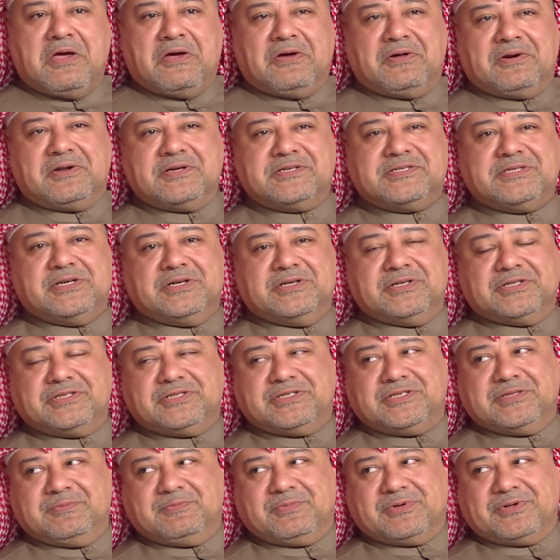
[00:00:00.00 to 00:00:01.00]

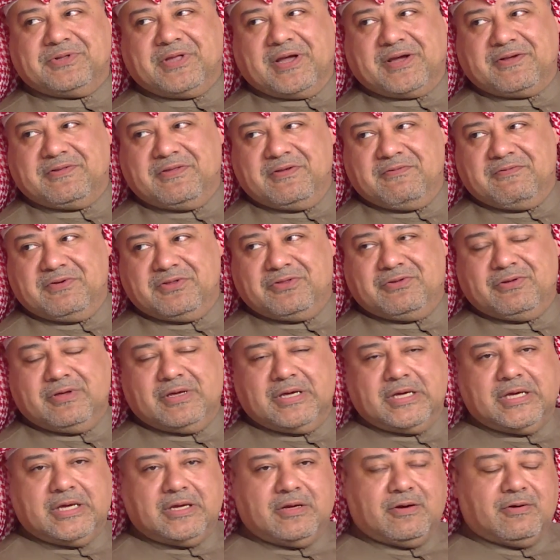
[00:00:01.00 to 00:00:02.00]
research
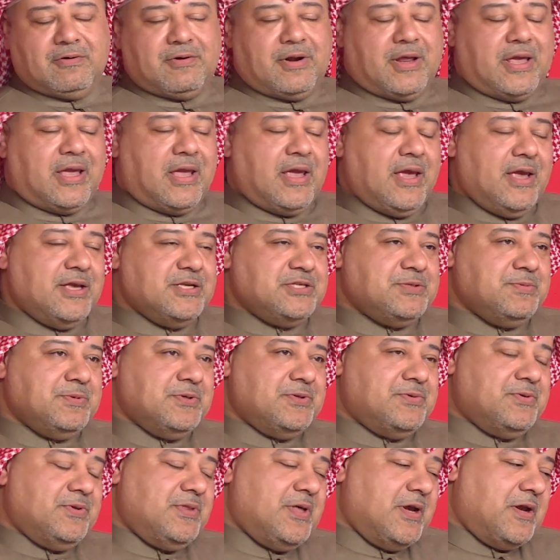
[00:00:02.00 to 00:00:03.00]
productivity, your engagement
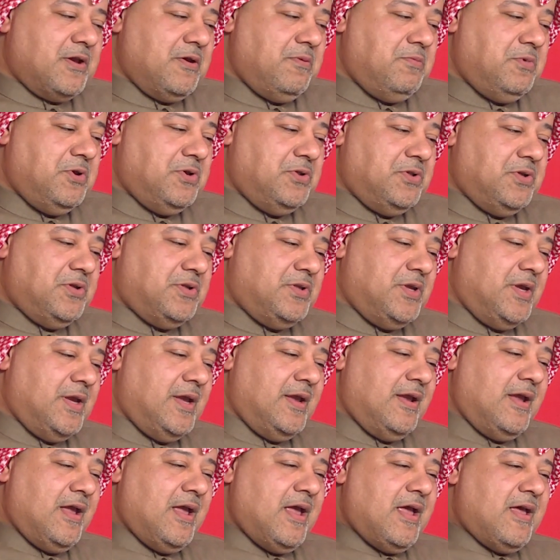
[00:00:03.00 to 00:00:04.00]
with the
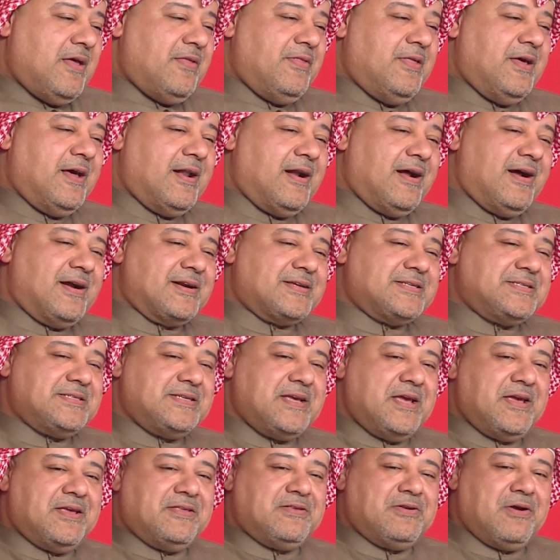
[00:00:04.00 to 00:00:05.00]
community. There are a
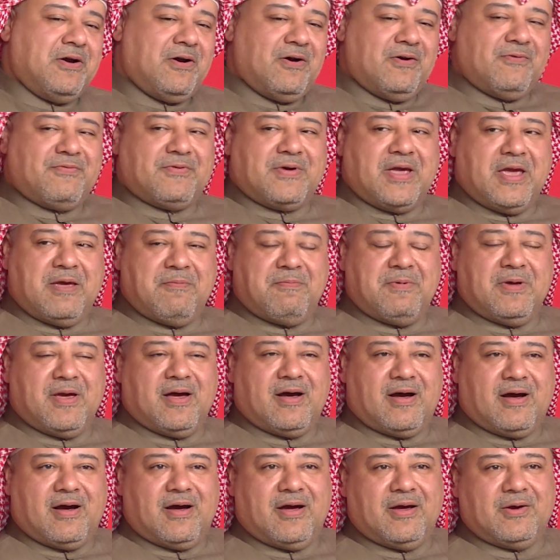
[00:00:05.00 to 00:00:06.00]
set of
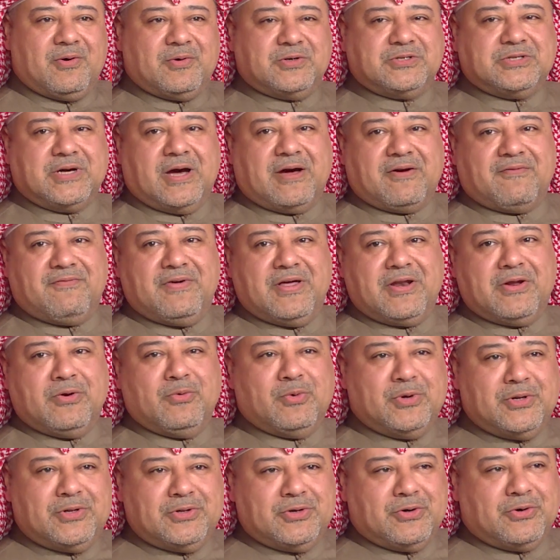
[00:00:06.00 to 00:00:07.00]
KPI which are very
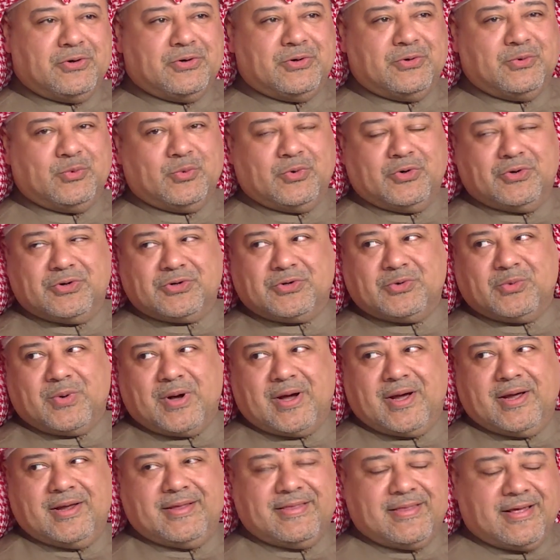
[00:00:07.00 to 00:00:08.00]
well known
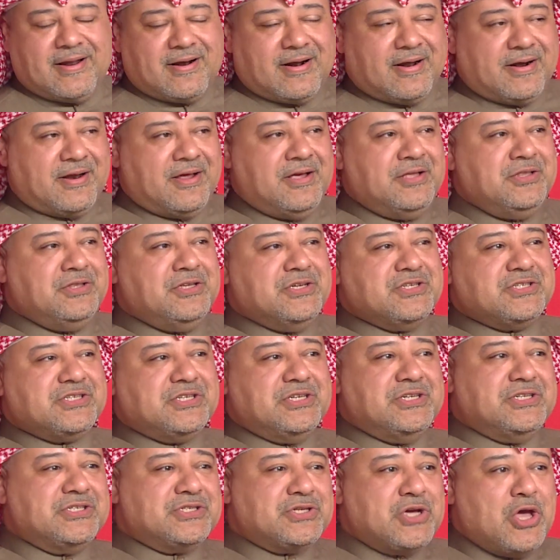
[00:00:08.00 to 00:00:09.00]
worldwide. There are
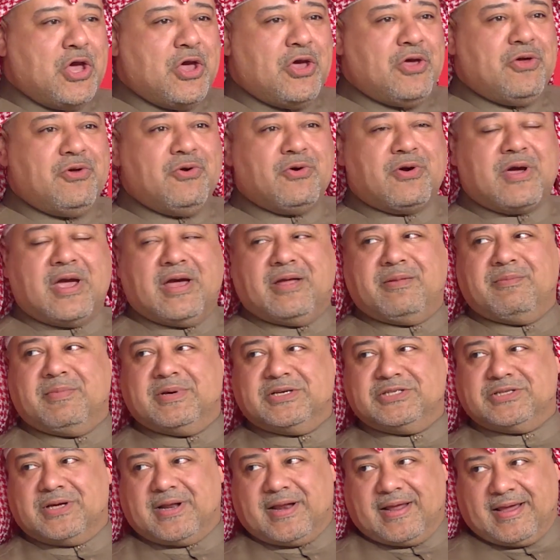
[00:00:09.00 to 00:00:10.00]
indices you can
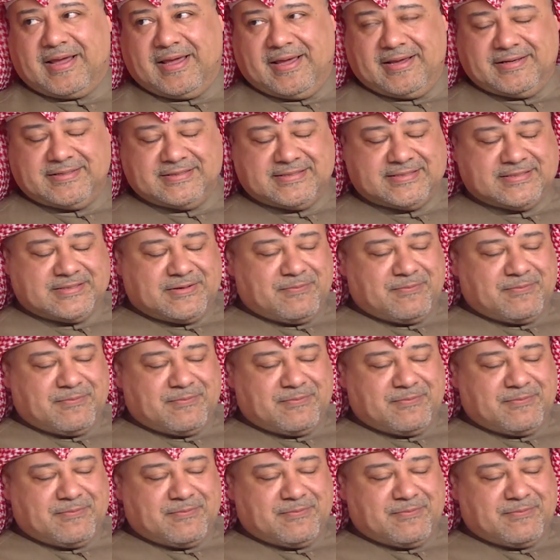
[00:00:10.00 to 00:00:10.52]
measure against.